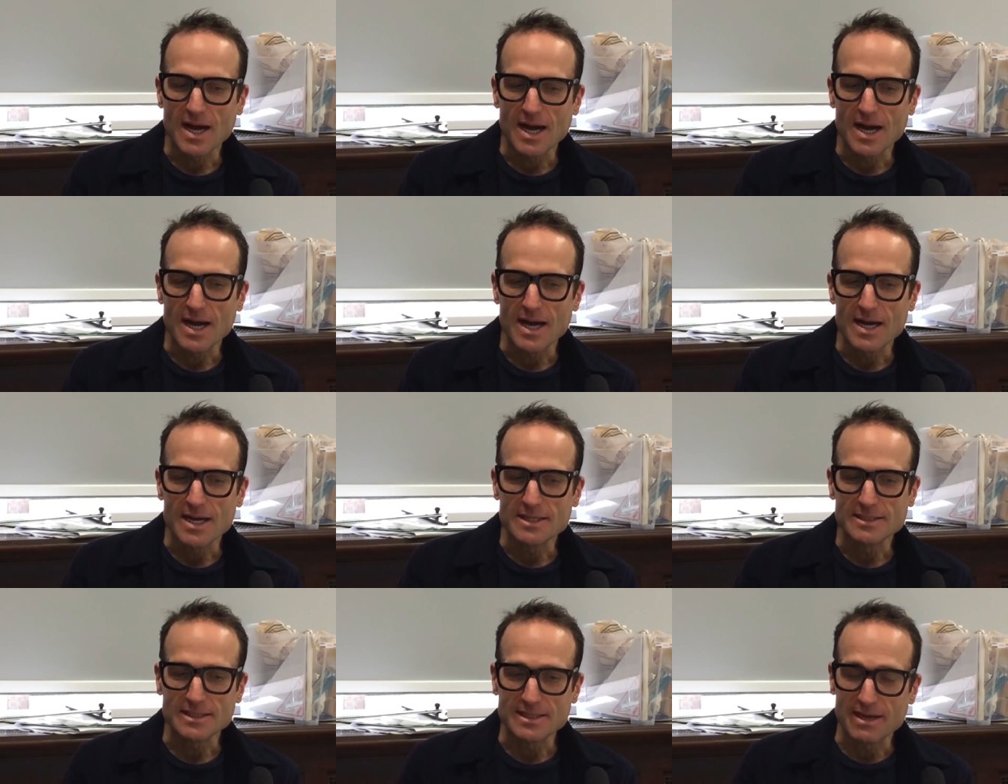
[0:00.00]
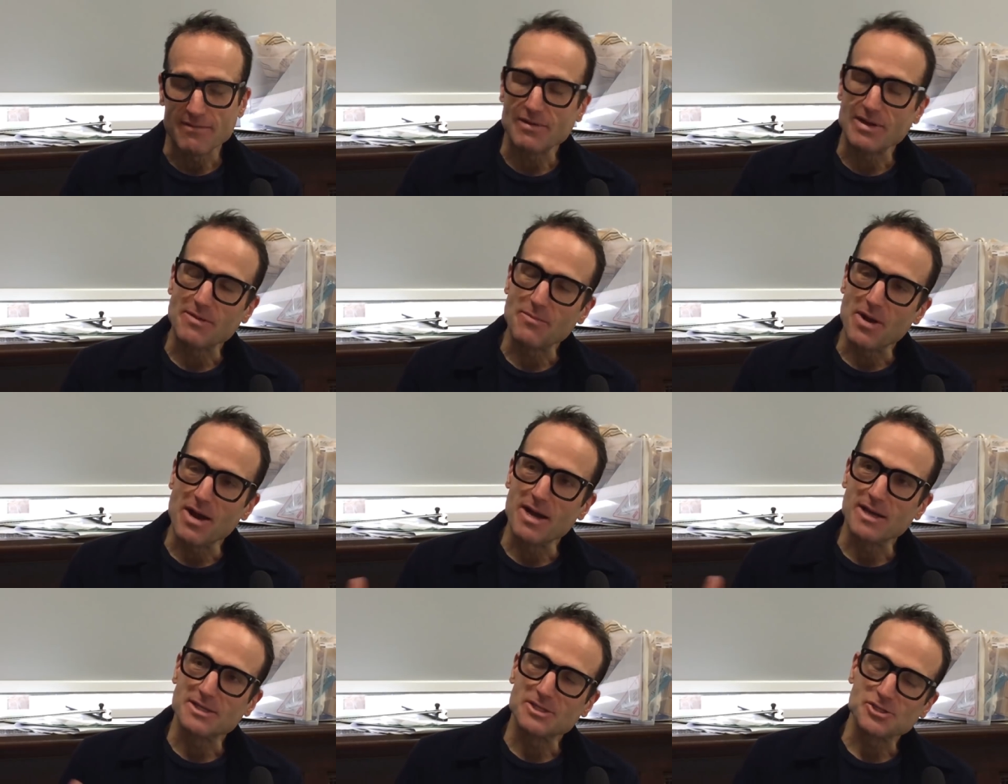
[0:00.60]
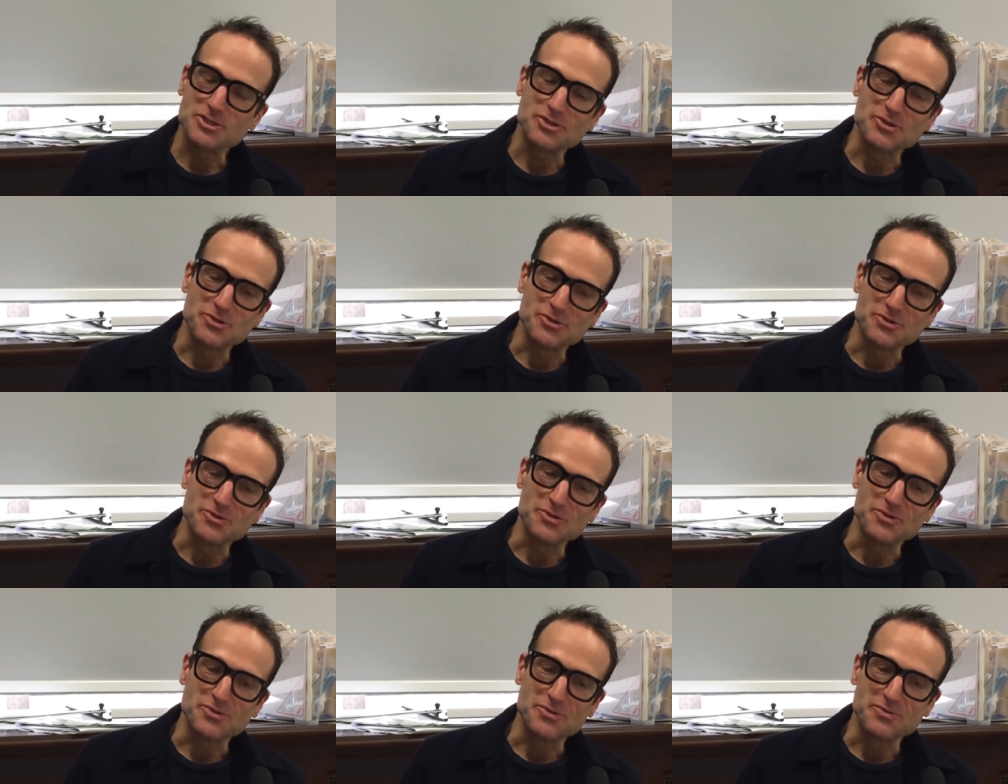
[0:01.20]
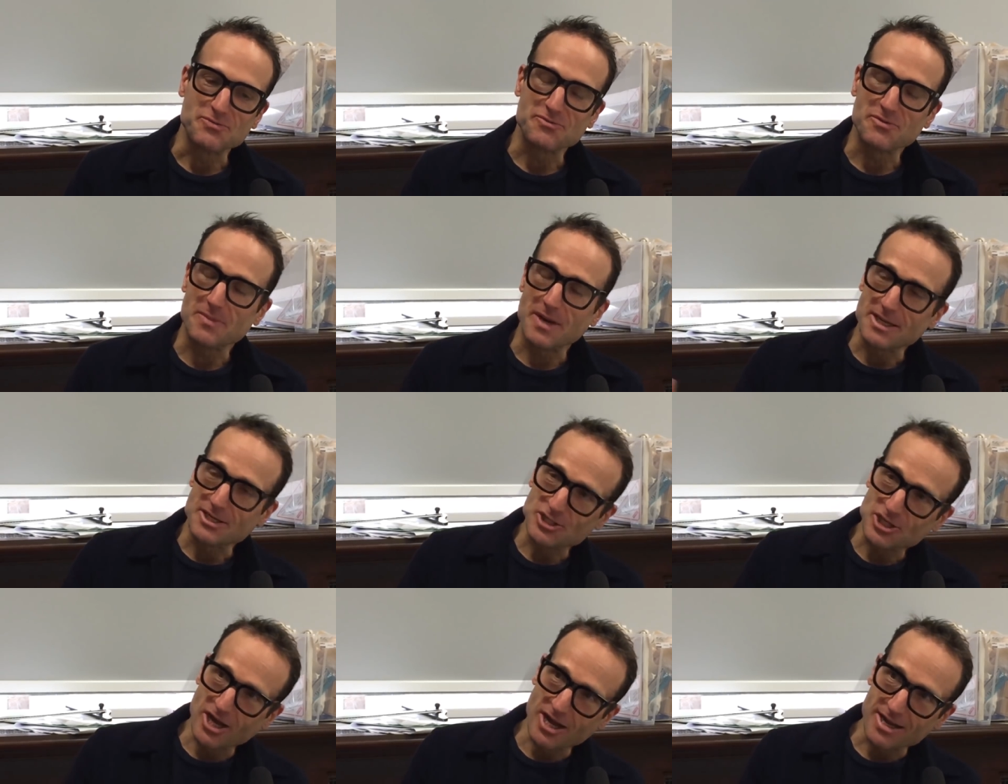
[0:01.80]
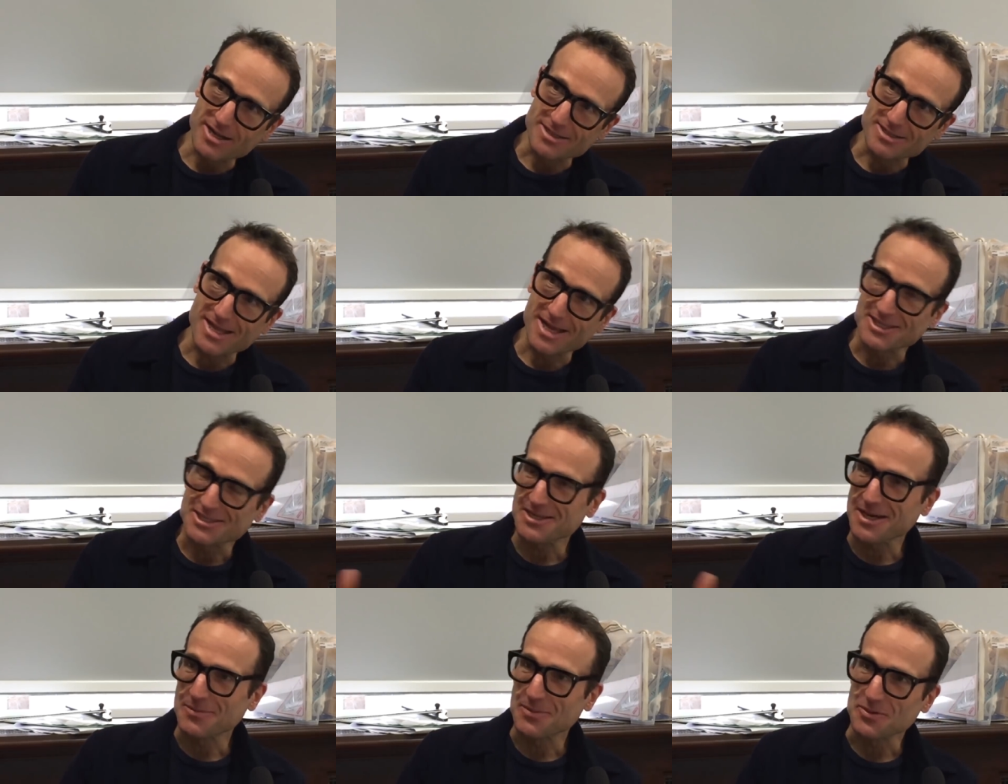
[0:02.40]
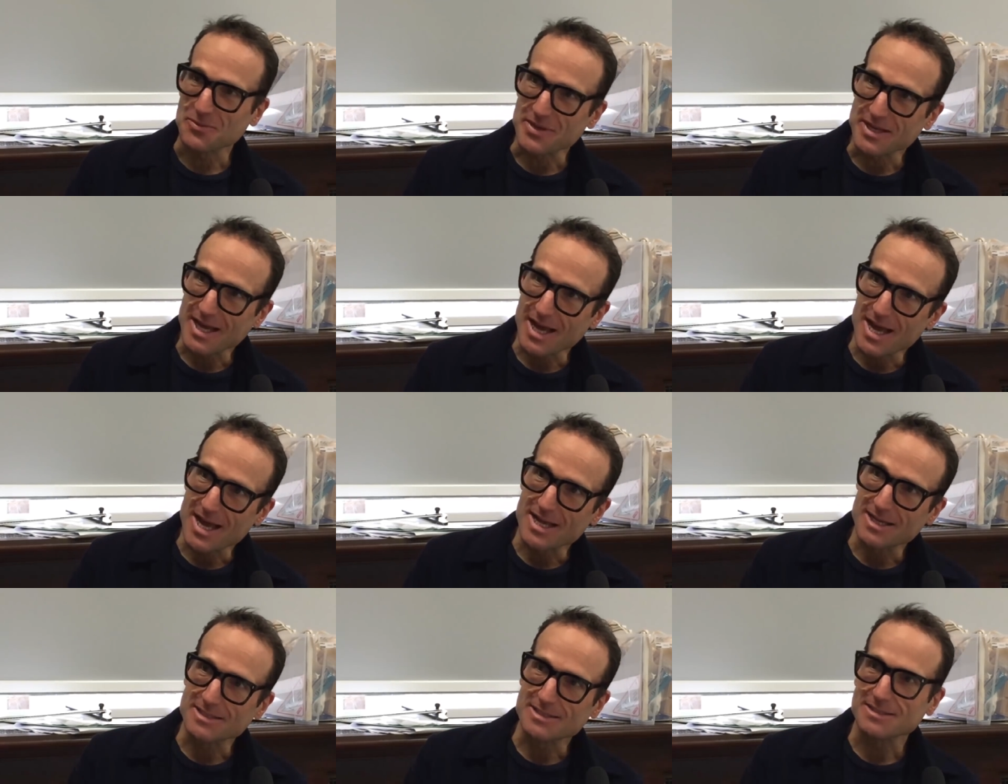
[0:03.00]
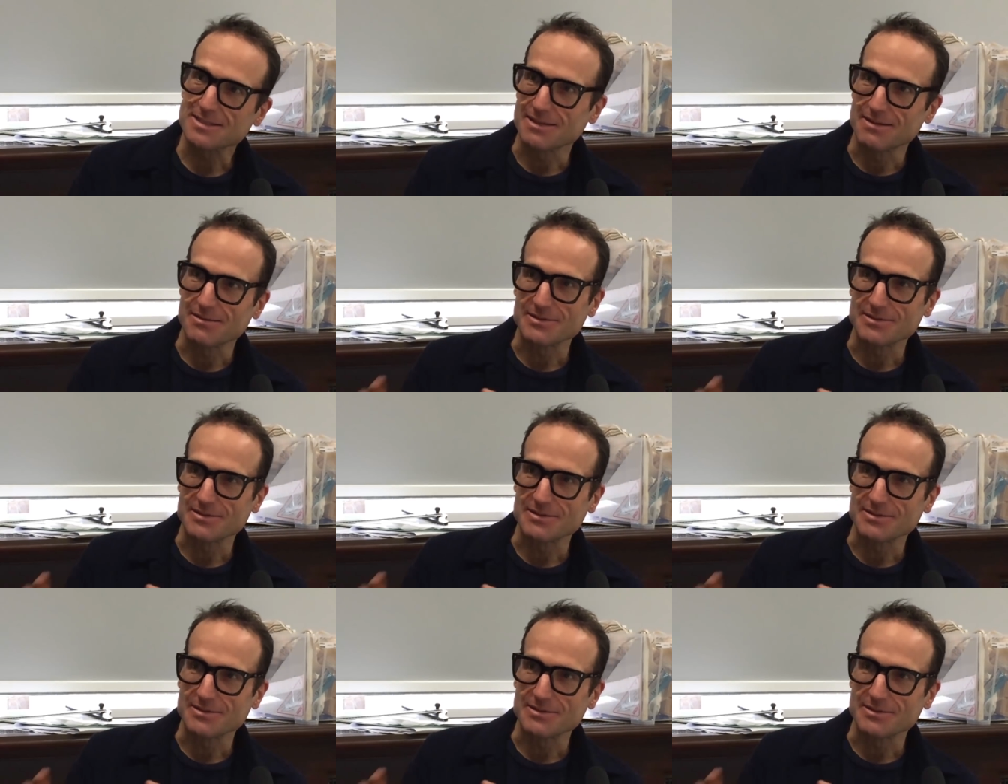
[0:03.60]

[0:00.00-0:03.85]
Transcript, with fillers: I didn't have anywhere to for my child then to come at the weekends.